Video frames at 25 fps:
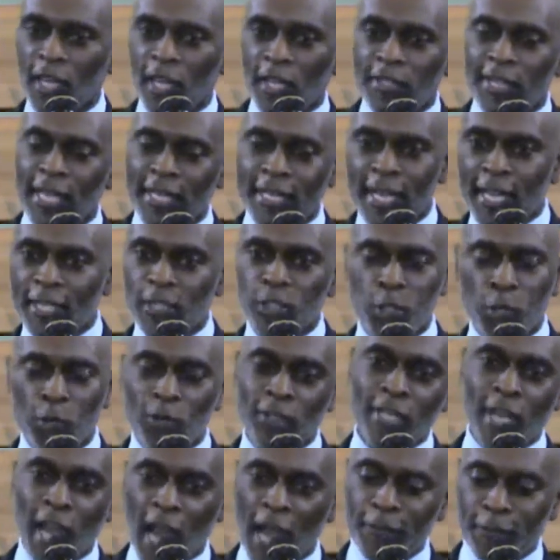They get too
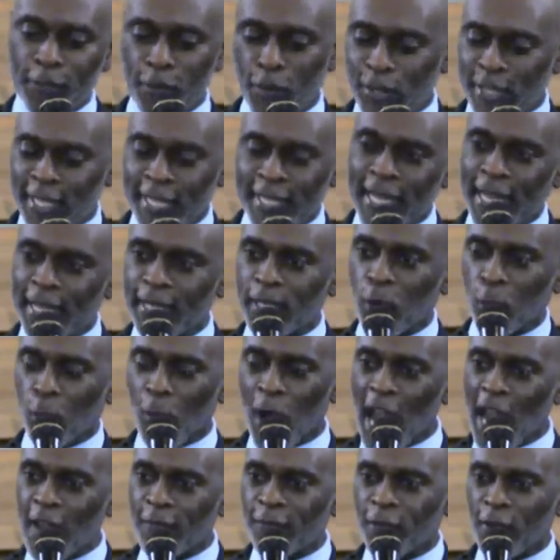comfortable. They're getting
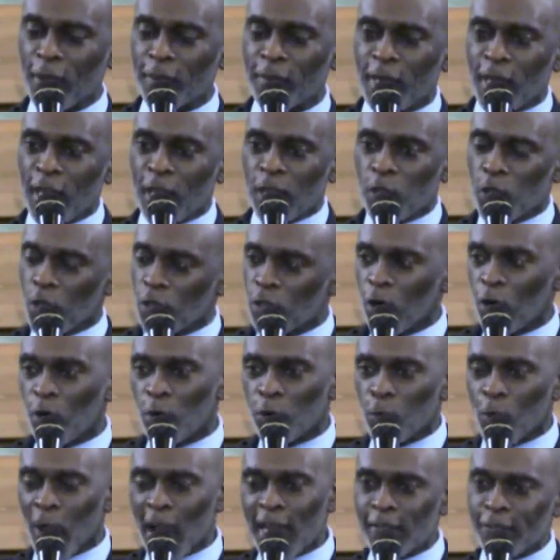away from, you
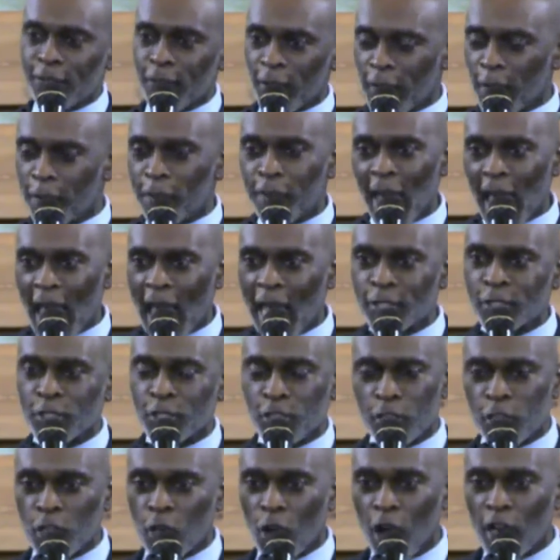know, waiting for the pastor
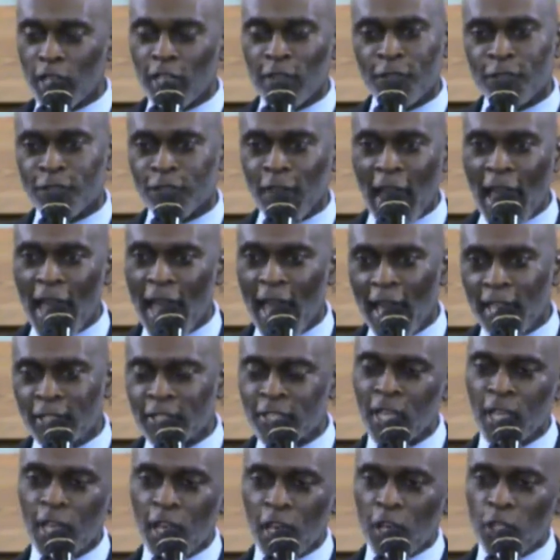to call a fast.